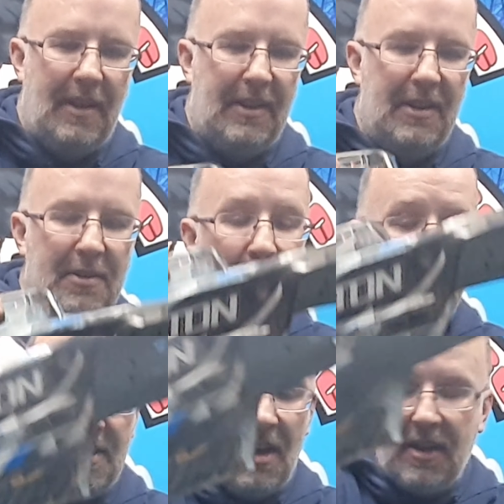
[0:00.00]
This is my
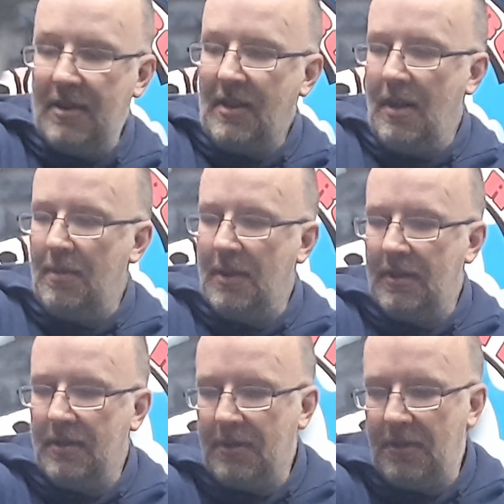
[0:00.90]
second Arrma
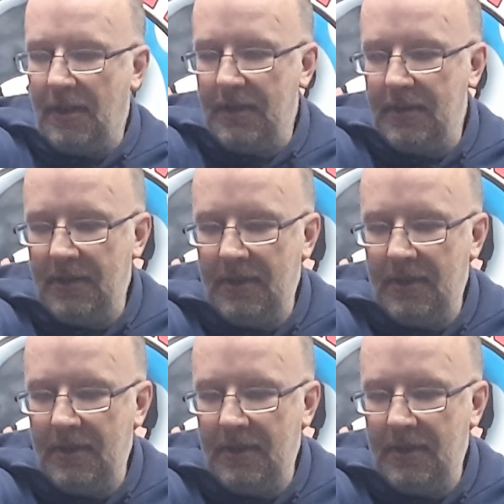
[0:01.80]
Kraton